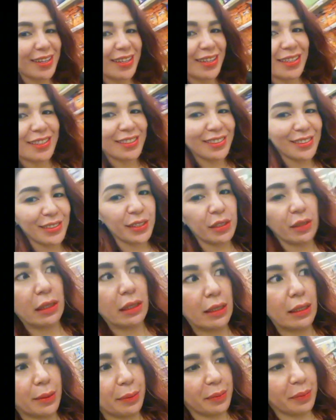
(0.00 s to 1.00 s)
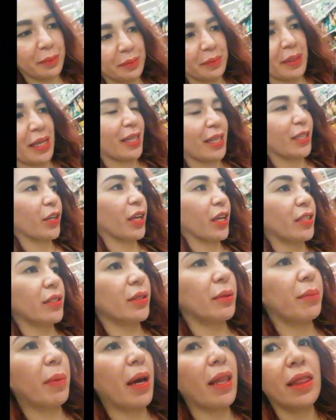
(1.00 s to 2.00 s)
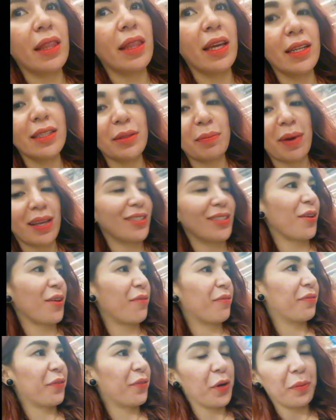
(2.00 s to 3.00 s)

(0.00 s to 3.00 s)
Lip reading: anymore whoever will look at me because